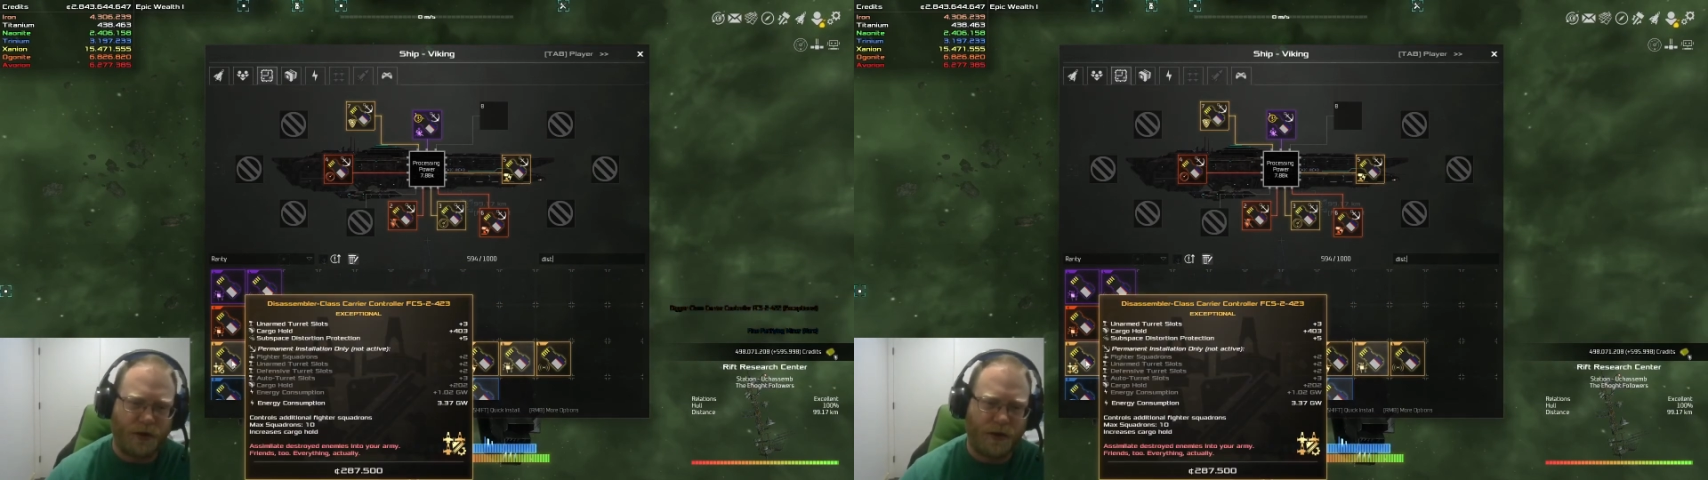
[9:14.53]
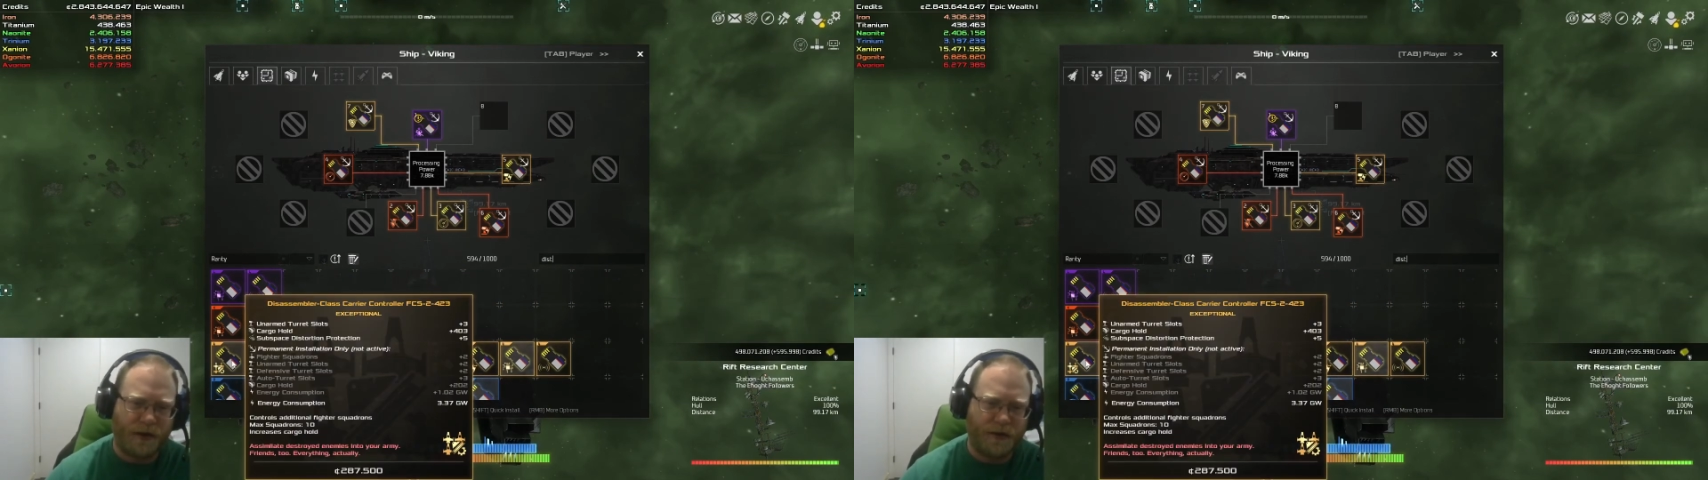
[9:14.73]

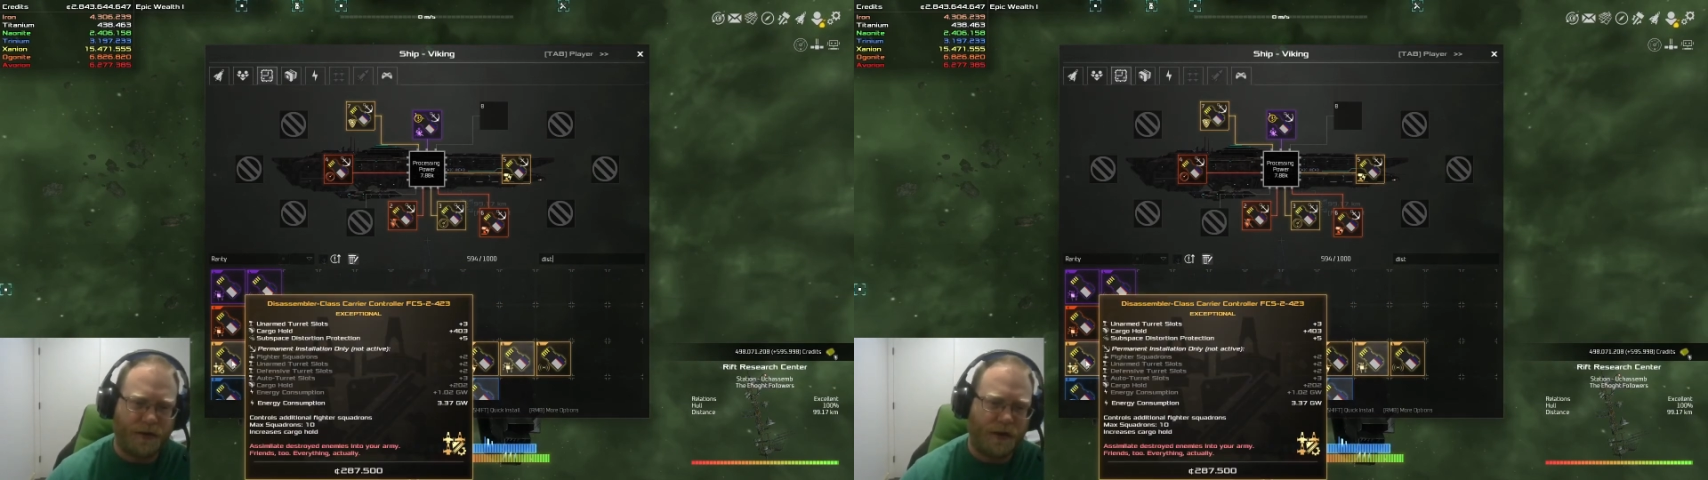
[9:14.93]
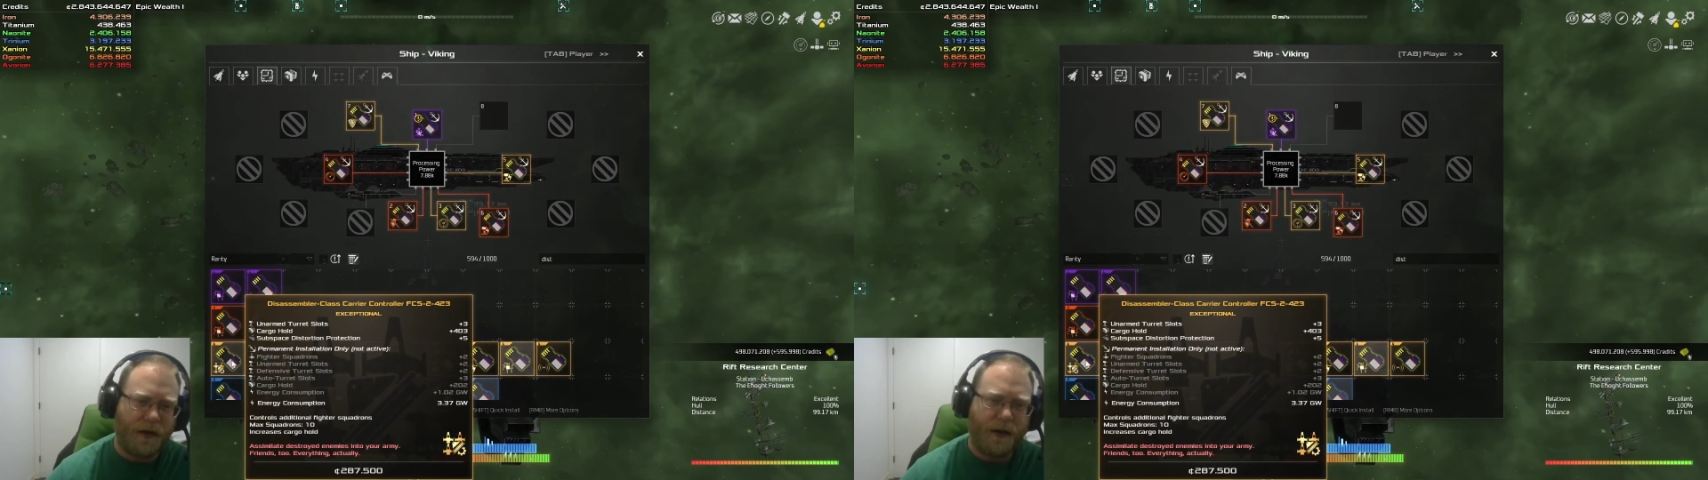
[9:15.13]
turrets
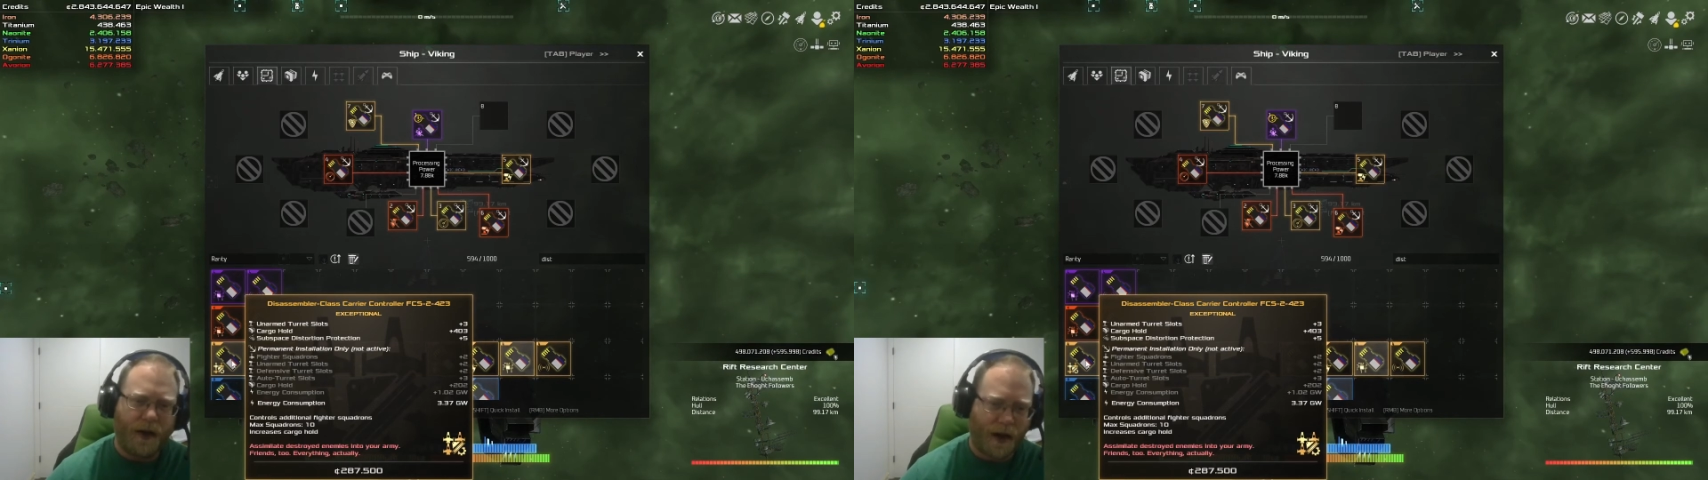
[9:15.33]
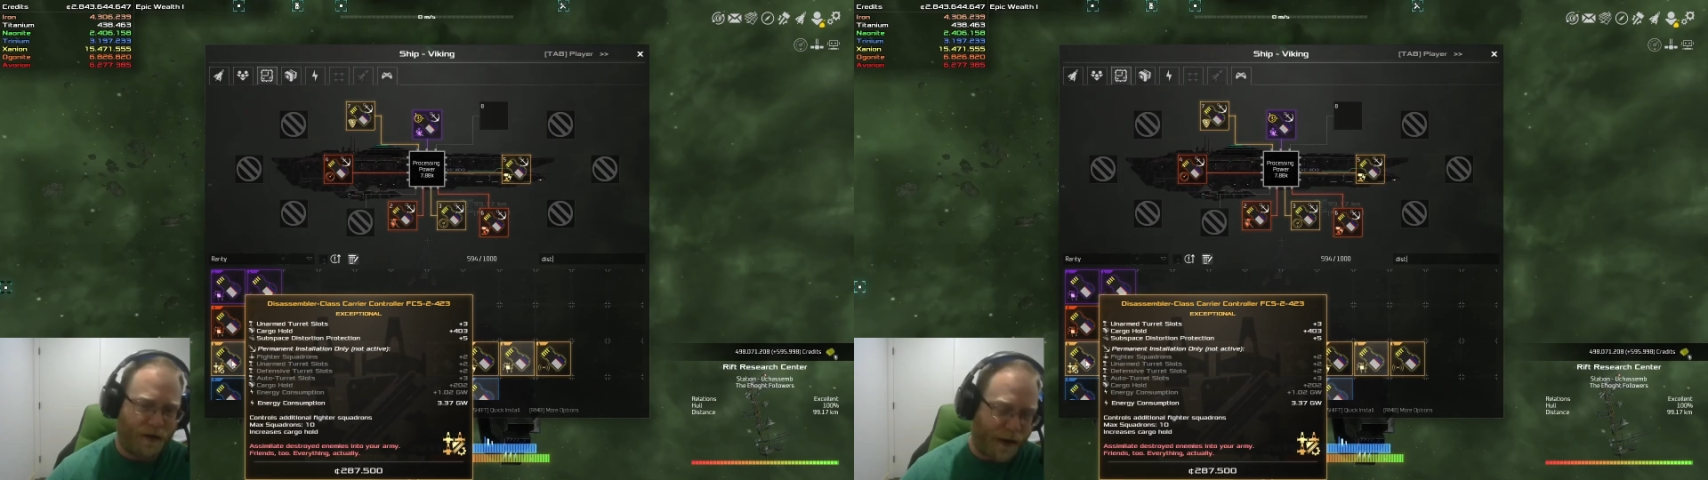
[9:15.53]

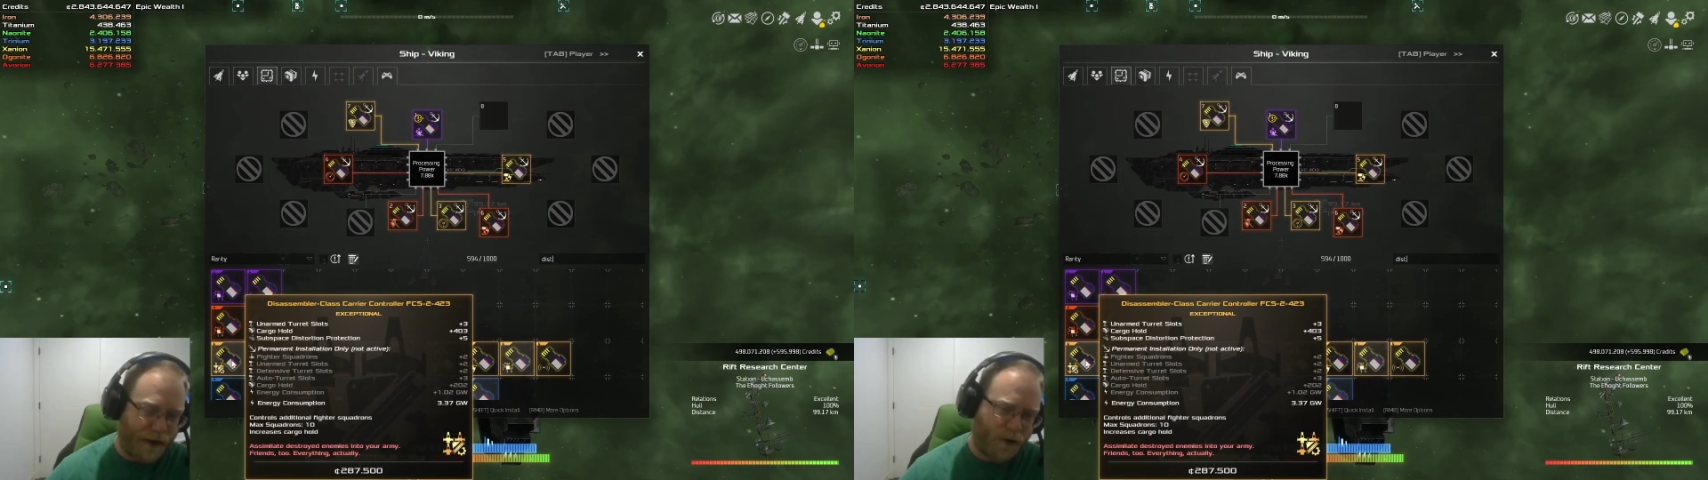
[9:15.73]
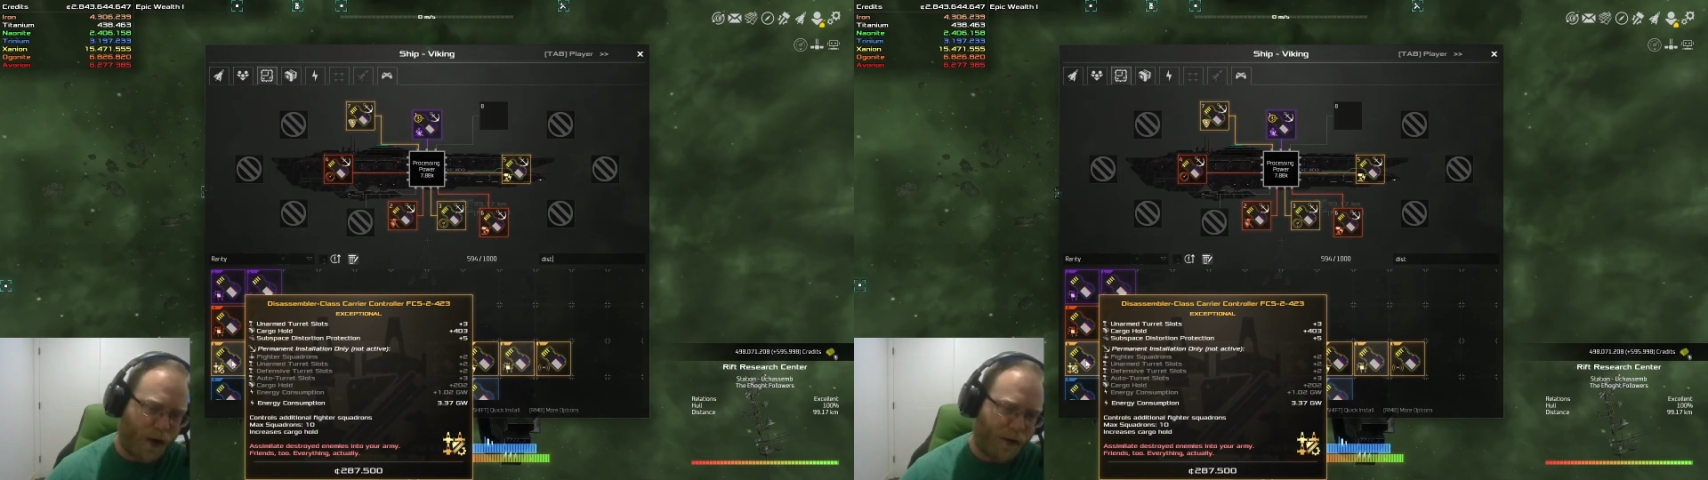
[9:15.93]
and fighter
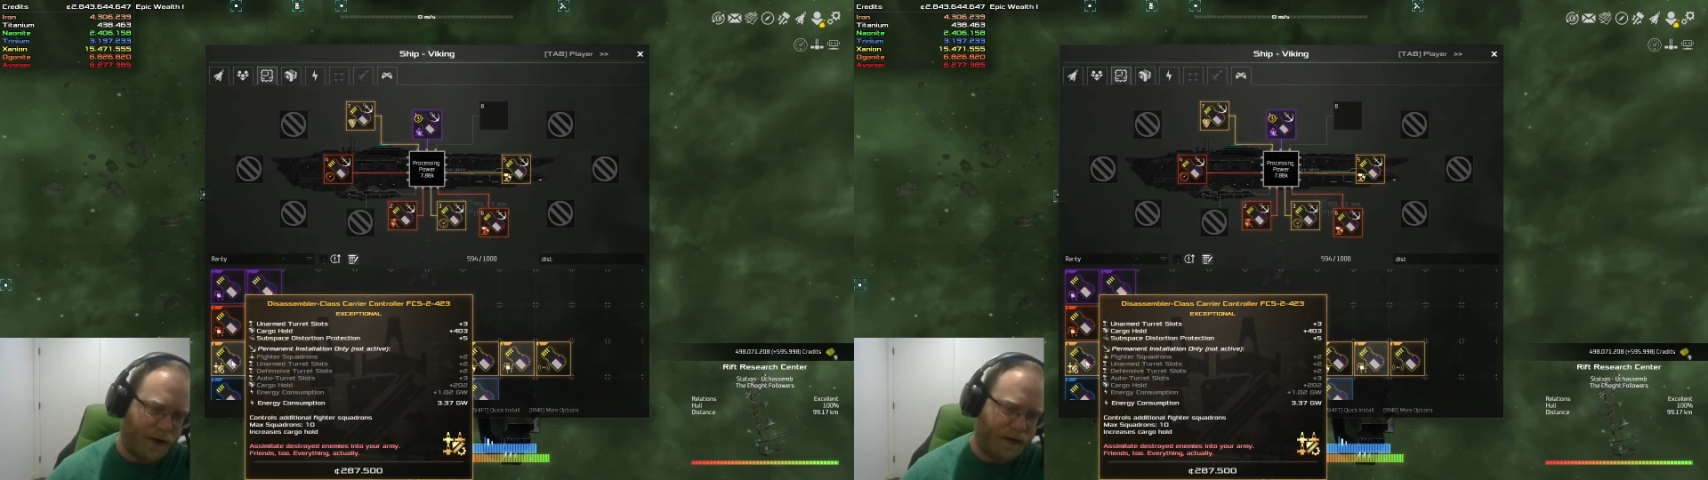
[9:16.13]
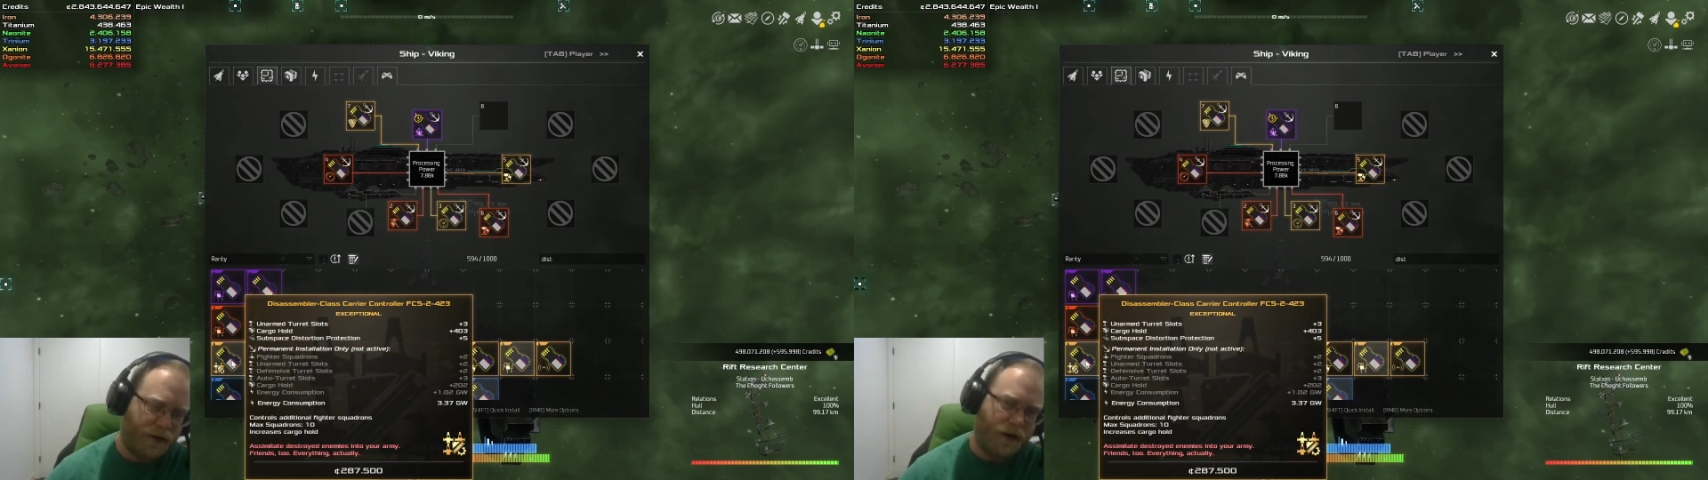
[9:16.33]

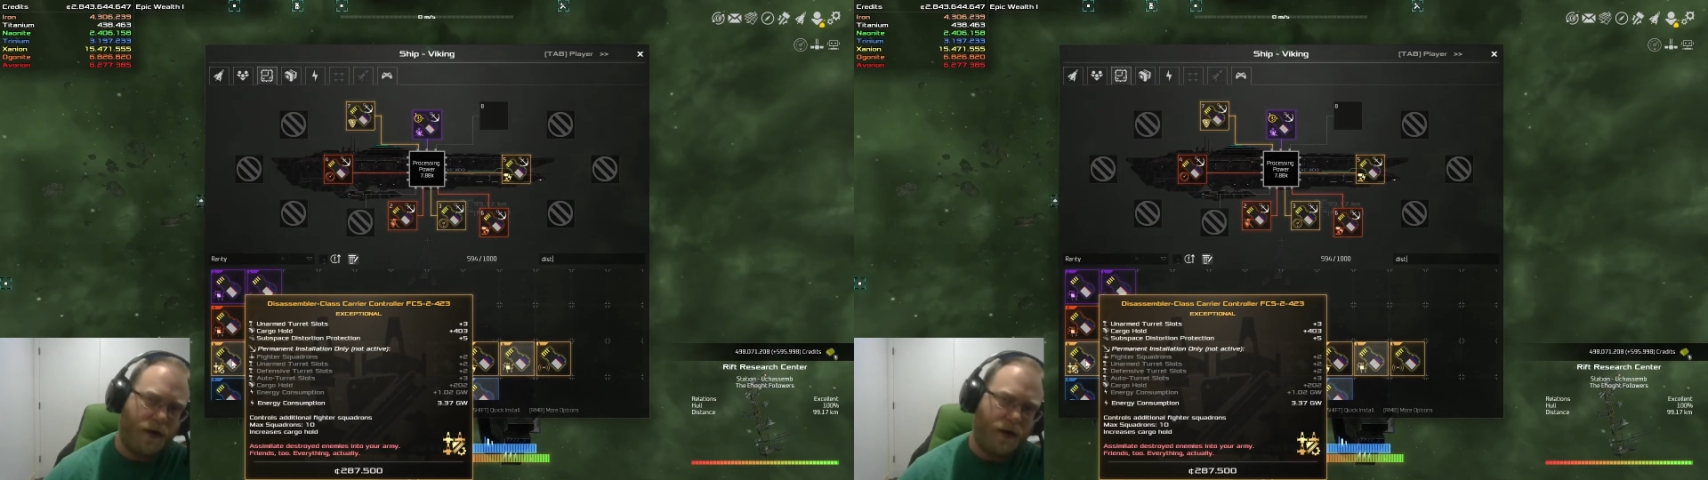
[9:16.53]
squadrons.